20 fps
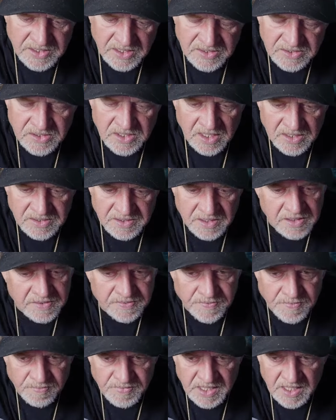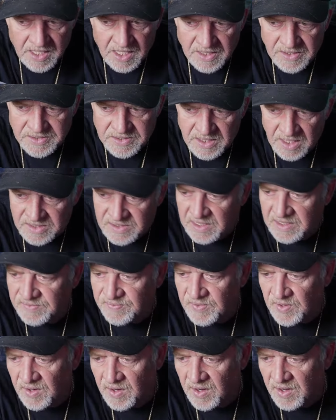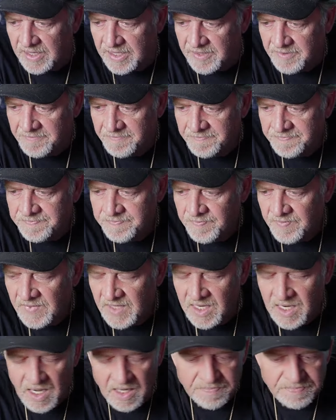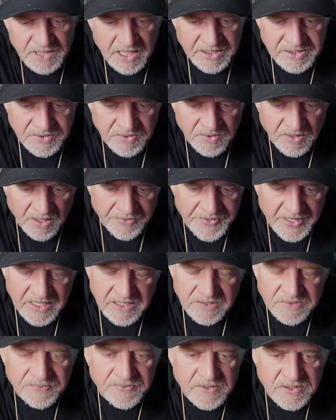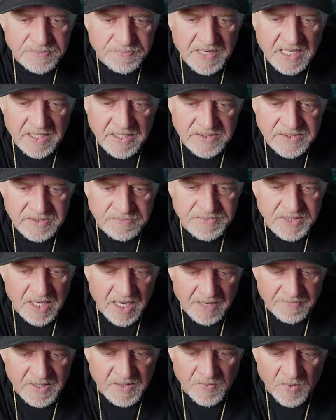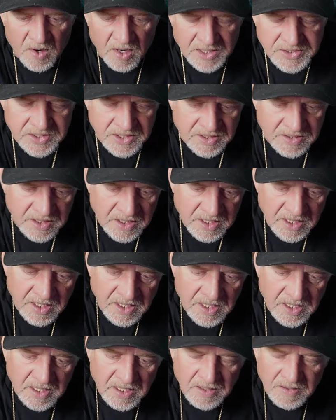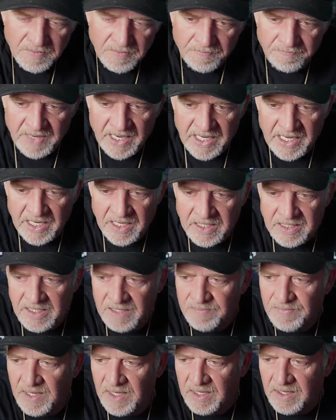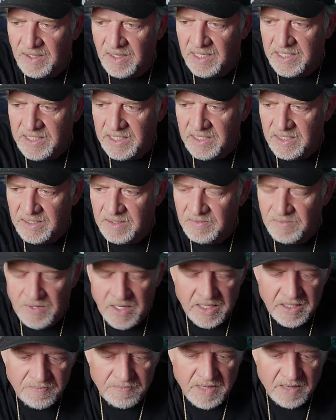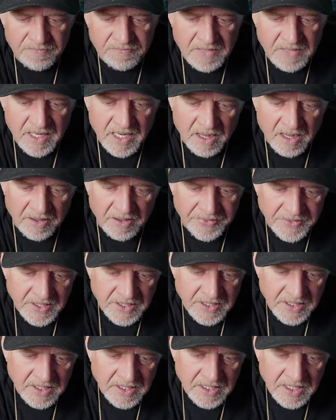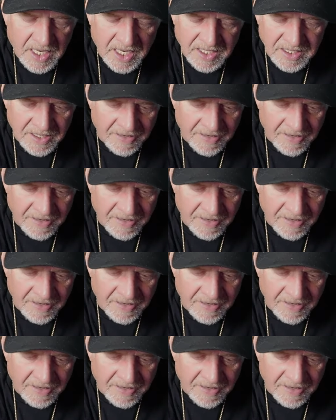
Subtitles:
Justice for me. It's justice for all. God bless you all. Thank you for spending some time and watching my ugly mug on here, running my mouth. I love